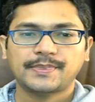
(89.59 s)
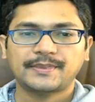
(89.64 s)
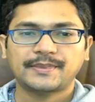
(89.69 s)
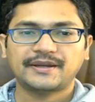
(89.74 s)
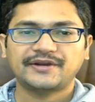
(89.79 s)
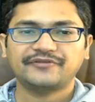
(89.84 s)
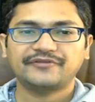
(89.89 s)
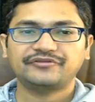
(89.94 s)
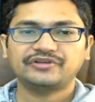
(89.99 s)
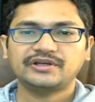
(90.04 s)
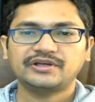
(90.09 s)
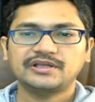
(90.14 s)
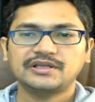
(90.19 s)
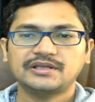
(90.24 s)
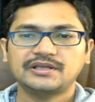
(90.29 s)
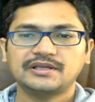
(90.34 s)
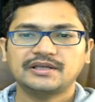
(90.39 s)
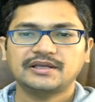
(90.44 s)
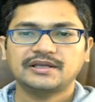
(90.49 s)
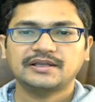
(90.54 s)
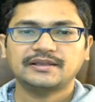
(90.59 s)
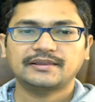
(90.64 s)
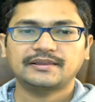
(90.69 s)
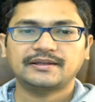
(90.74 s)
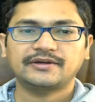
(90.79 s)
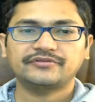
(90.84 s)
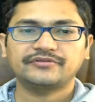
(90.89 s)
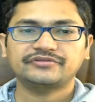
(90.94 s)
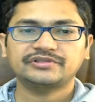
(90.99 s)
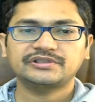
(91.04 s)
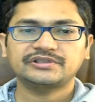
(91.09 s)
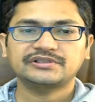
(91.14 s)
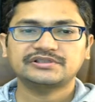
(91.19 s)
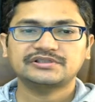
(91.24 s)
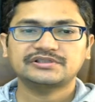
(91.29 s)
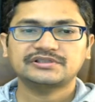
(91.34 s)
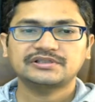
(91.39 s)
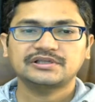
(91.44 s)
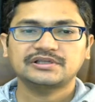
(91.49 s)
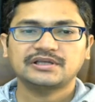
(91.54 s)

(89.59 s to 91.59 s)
knight f3, knight f6,